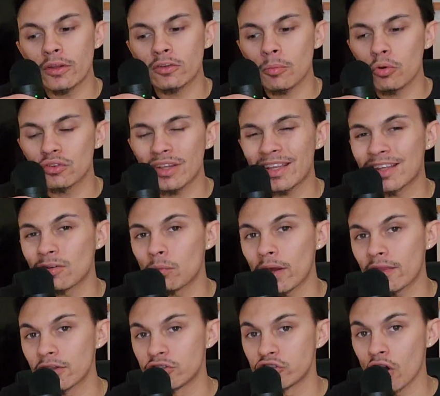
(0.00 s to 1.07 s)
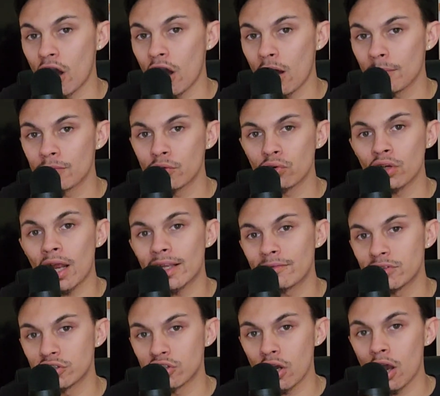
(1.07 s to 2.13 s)
almost taking away the jobs, or not
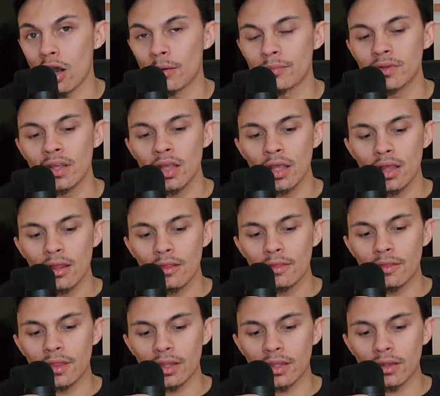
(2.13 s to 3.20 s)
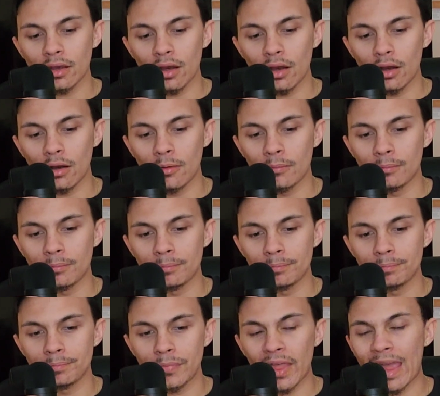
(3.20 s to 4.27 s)
even jobs,
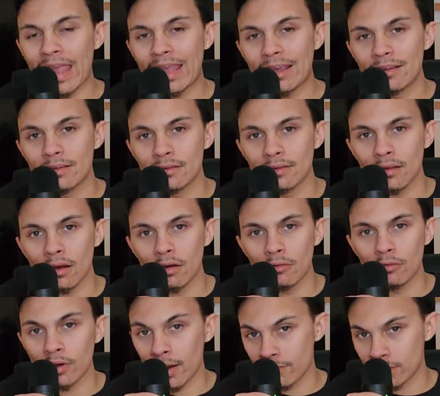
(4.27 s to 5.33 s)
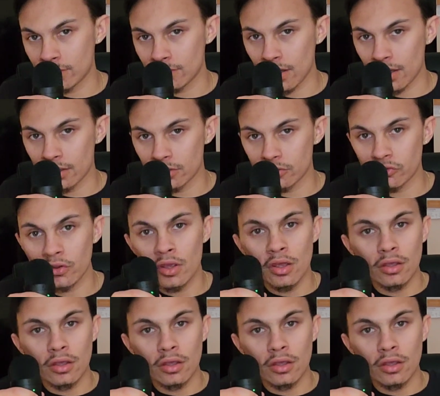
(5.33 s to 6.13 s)
the hands of graphic designers.